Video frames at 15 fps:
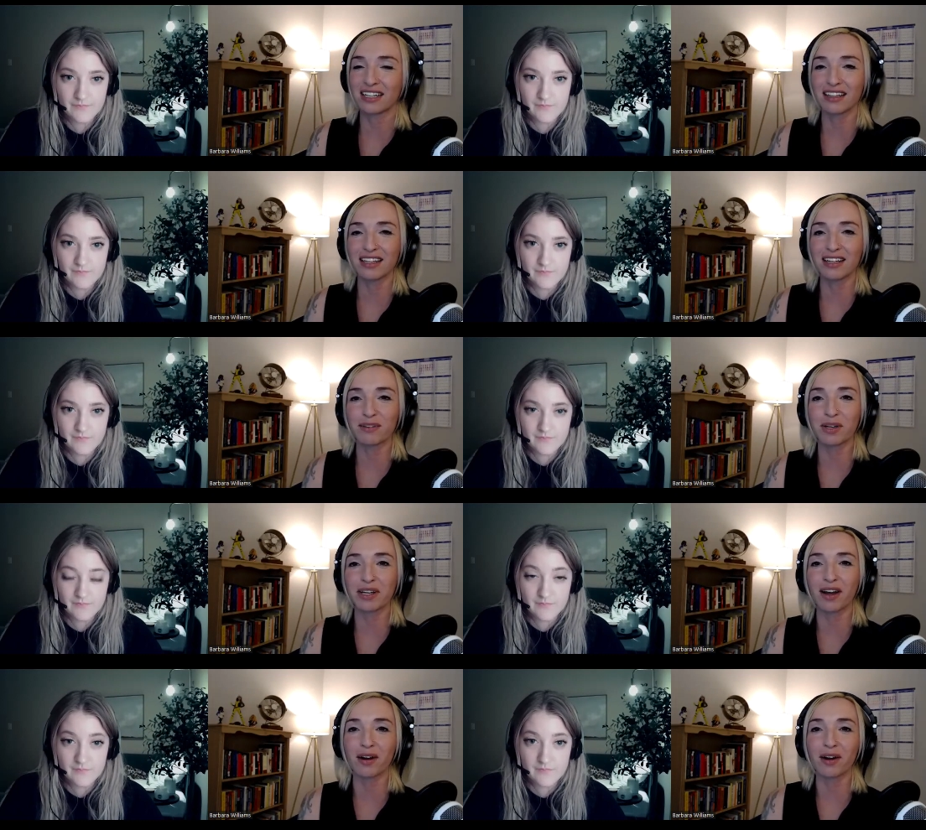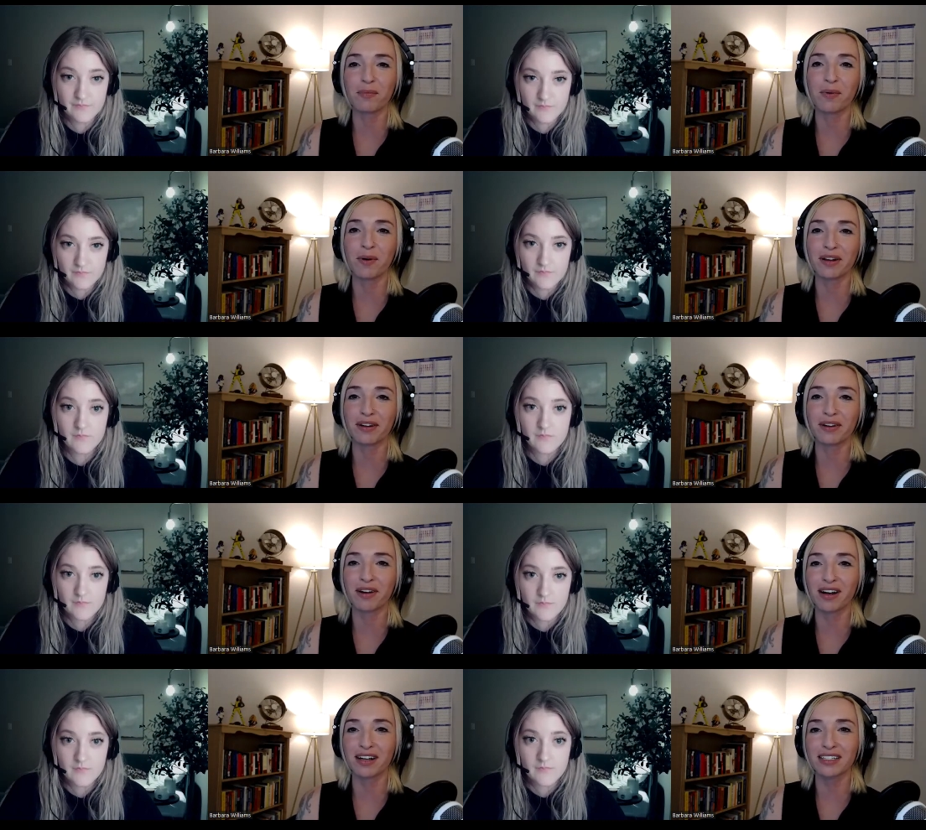Speaker 1: I think we got our point
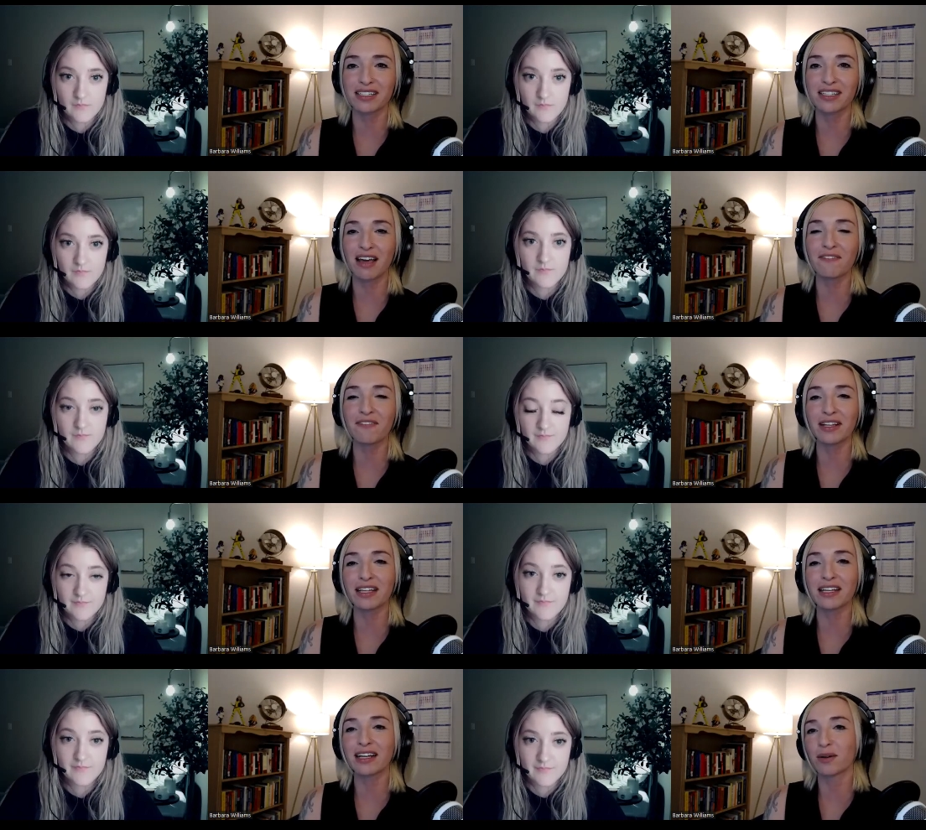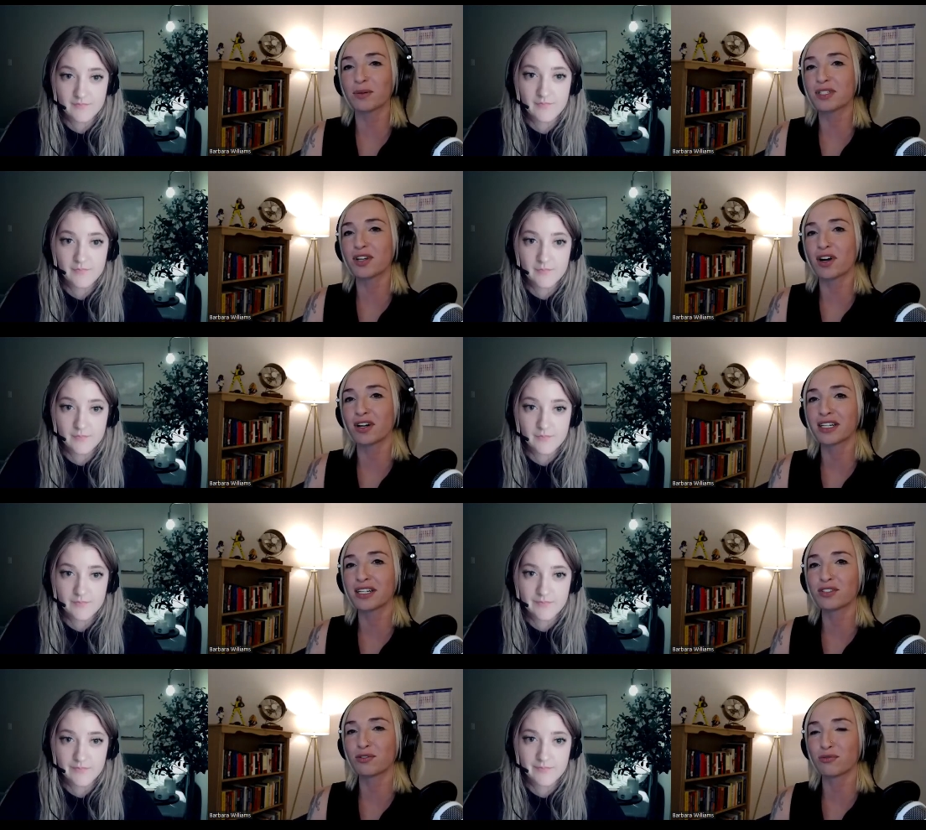across. I feel like I was
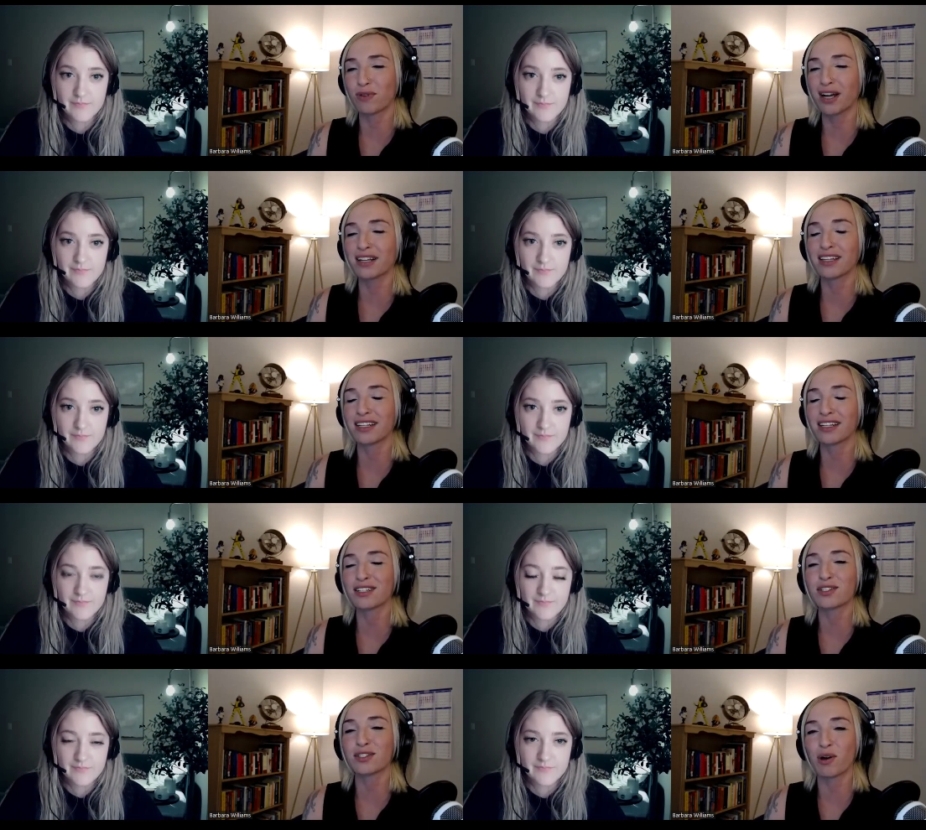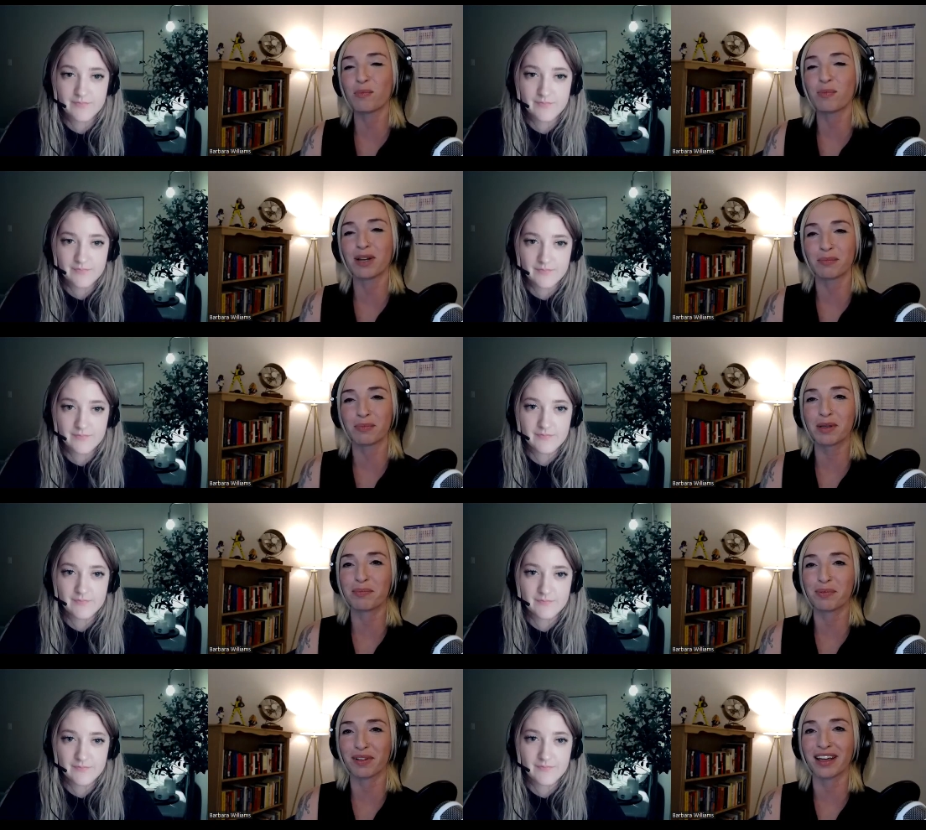talking directly to so many
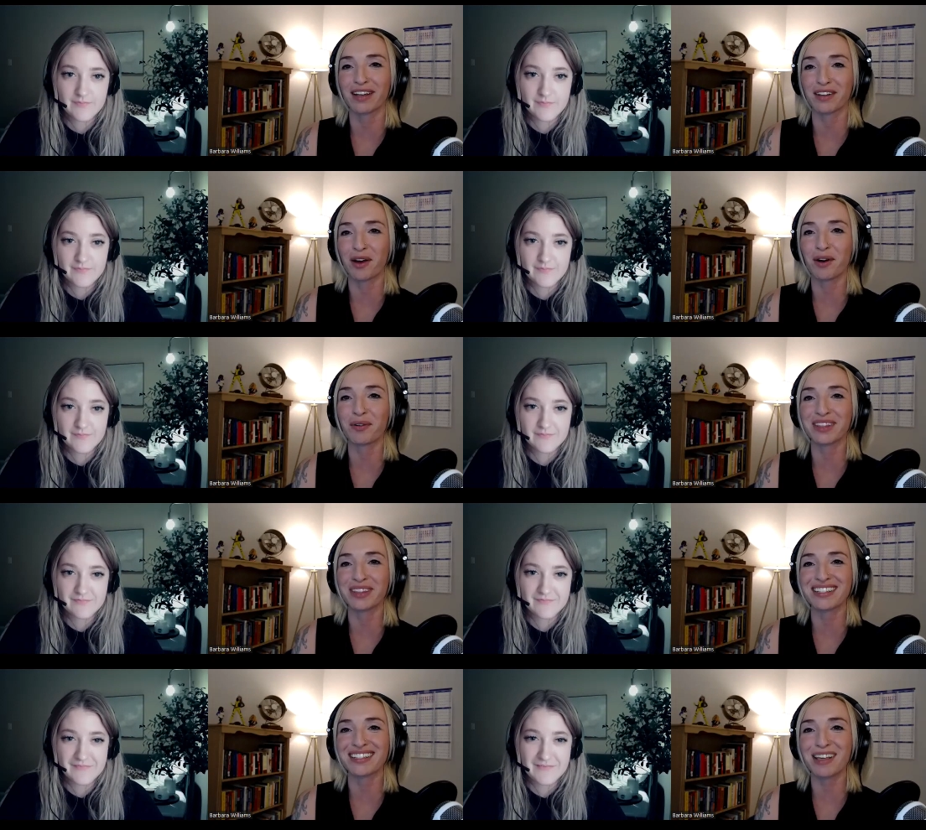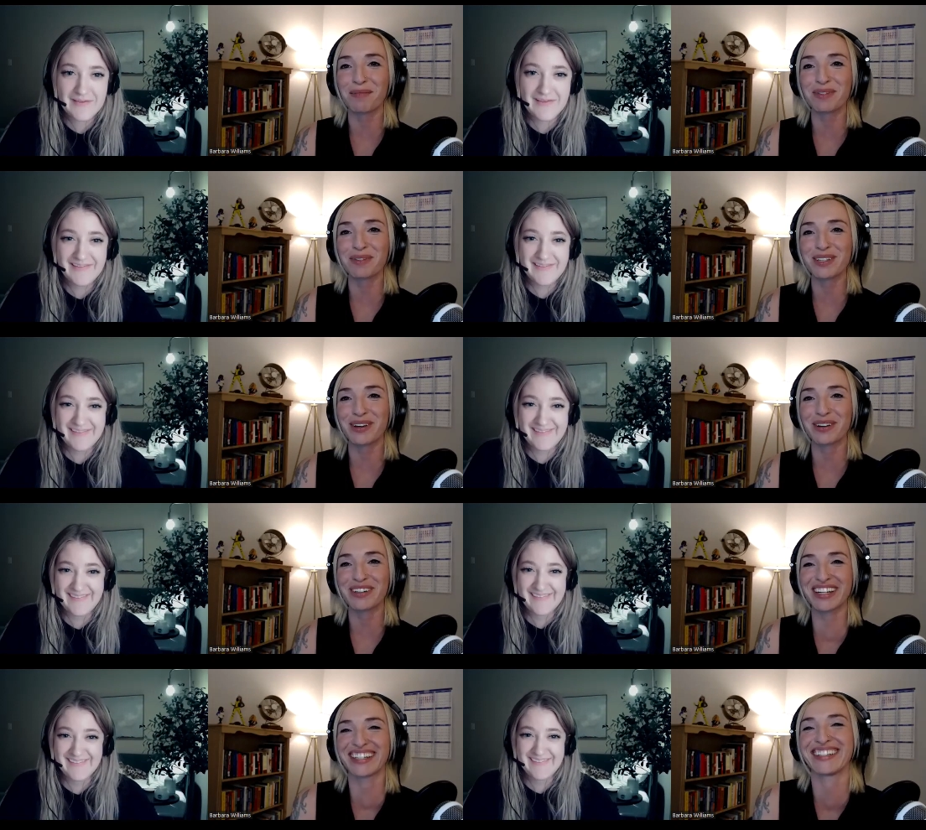people I know in this
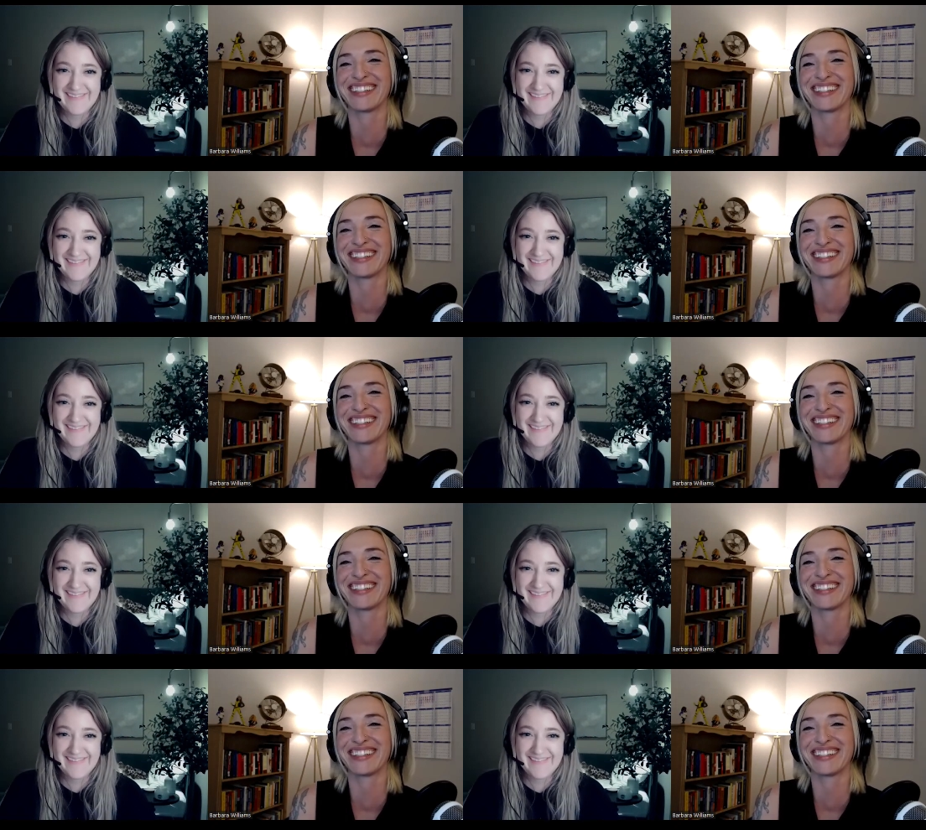episode.